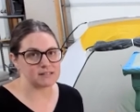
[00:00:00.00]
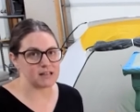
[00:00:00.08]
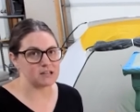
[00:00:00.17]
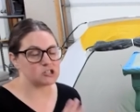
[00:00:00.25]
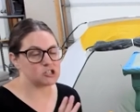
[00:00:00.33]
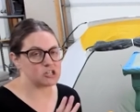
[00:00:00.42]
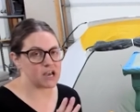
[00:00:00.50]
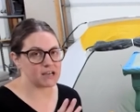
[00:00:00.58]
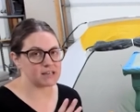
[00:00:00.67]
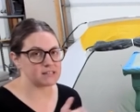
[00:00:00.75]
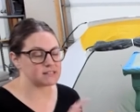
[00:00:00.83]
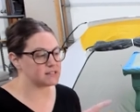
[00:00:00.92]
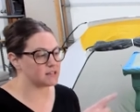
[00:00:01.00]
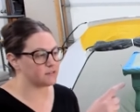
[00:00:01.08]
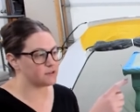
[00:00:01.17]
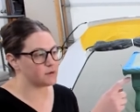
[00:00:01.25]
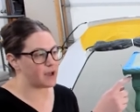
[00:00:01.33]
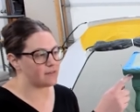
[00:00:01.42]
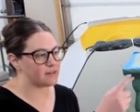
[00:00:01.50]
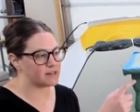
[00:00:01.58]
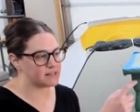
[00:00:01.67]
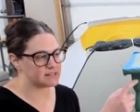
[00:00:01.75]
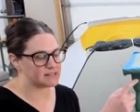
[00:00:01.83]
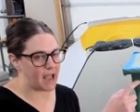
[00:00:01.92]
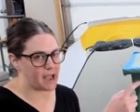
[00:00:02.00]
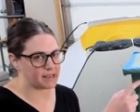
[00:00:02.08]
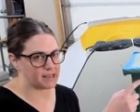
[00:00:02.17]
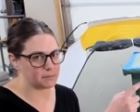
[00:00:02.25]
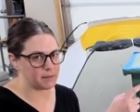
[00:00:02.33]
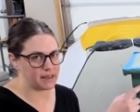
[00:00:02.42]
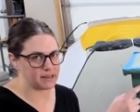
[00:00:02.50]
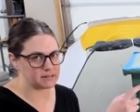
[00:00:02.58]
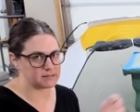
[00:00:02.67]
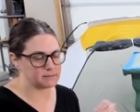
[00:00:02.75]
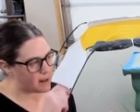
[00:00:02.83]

and check and see if you have any sagging paint.